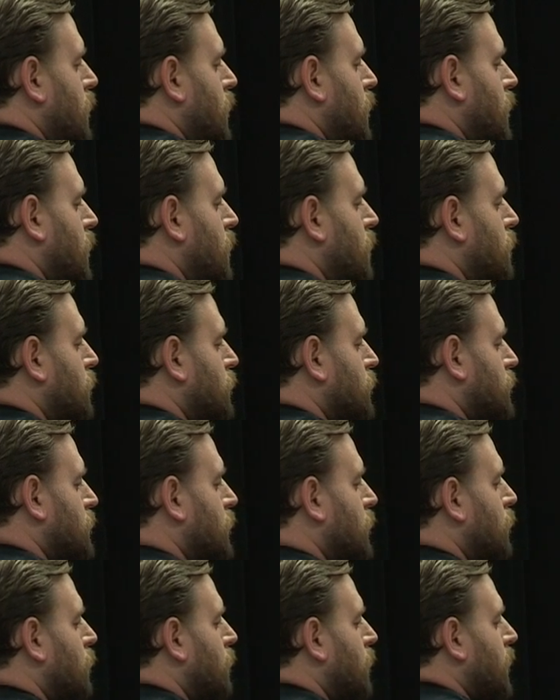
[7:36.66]
And we'll just
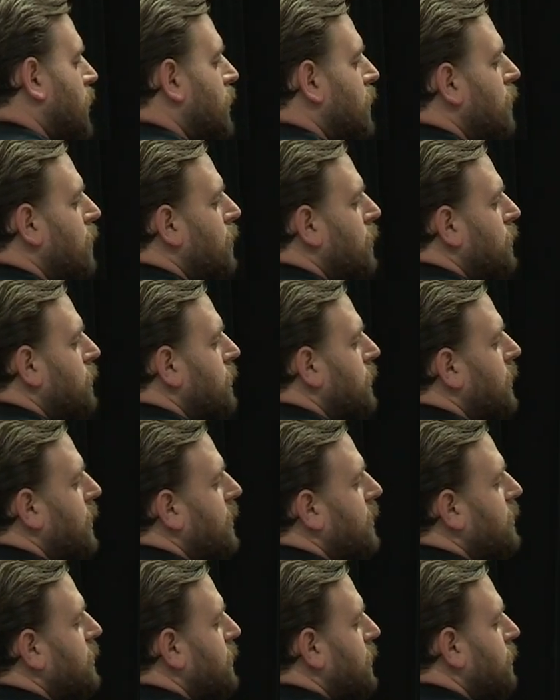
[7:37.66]
go right along the
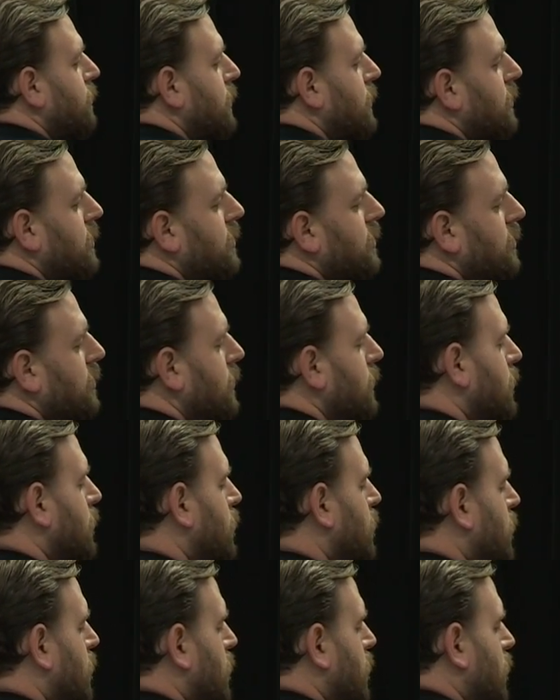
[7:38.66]
edge of it,
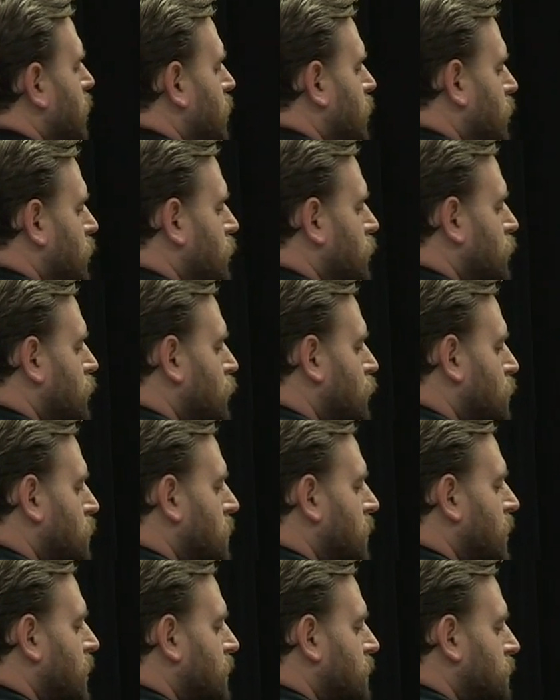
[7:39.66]
to the
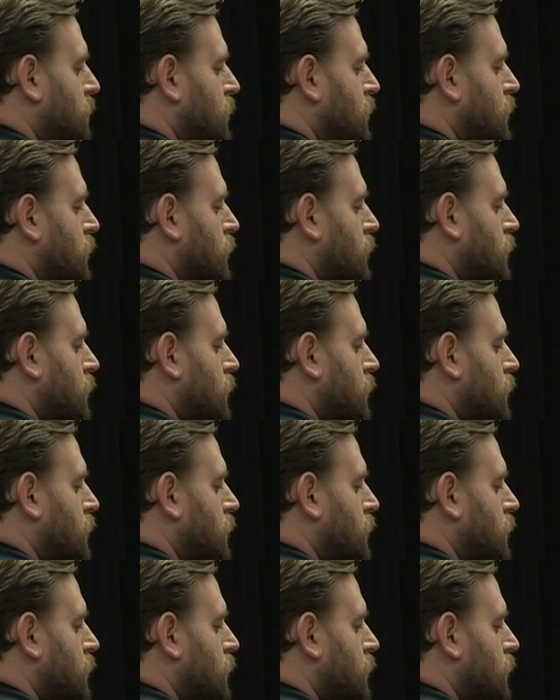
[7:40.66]
bottom too.